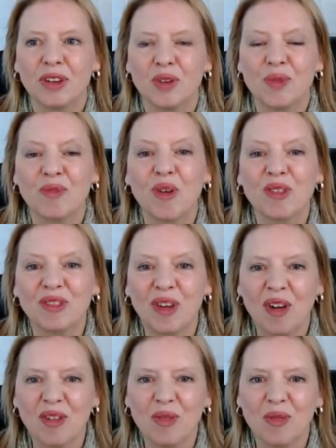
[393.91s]
We've got
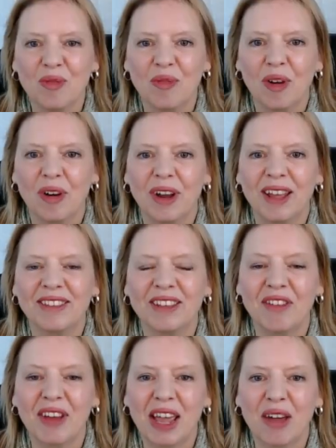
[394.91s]
turnover and
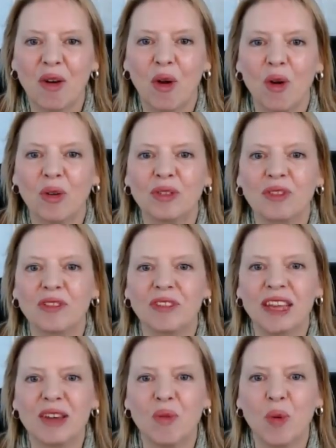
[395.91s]
direct costs.
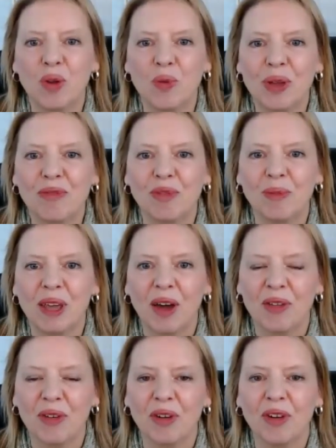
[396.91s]
Take one away from the
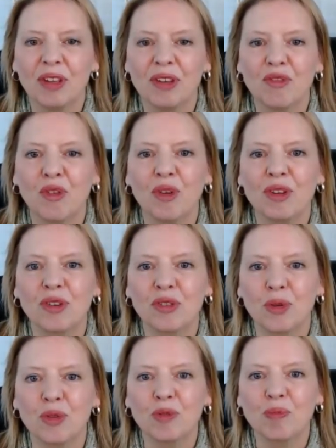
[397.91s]
other and you've got your
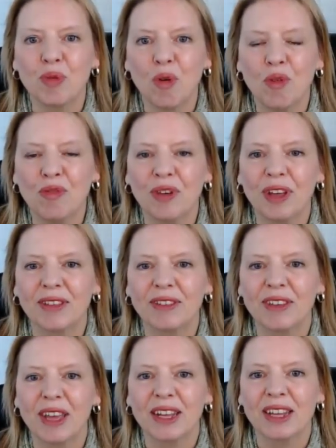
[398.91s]
gross profit
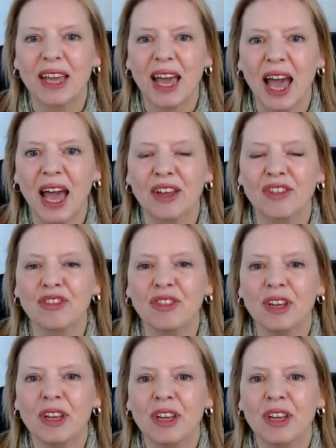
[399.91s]
and cash.